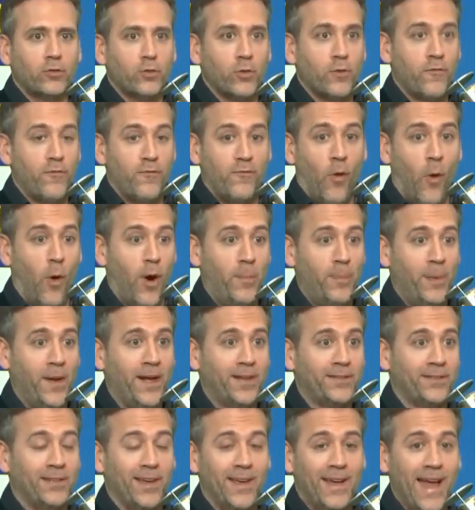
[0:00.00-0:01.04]
just threw four
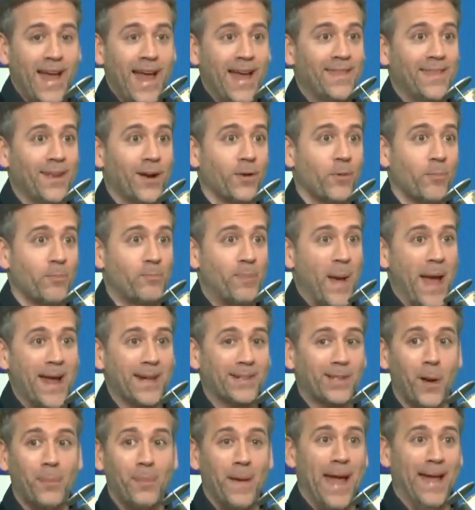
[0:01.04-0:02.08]
picks and they're
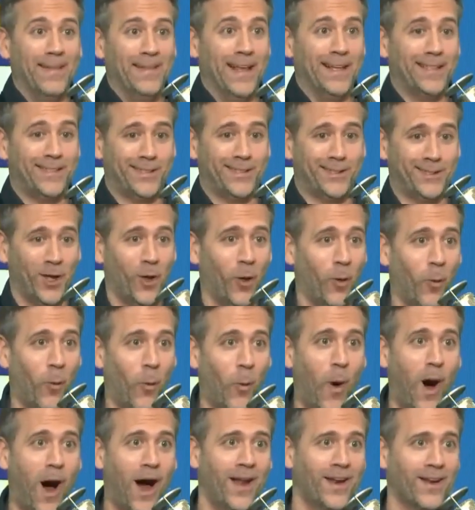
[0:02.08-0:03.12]
banged up and they still
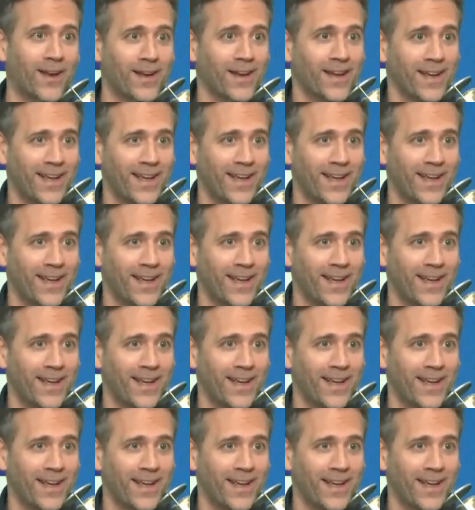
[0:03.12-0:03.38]
won. But how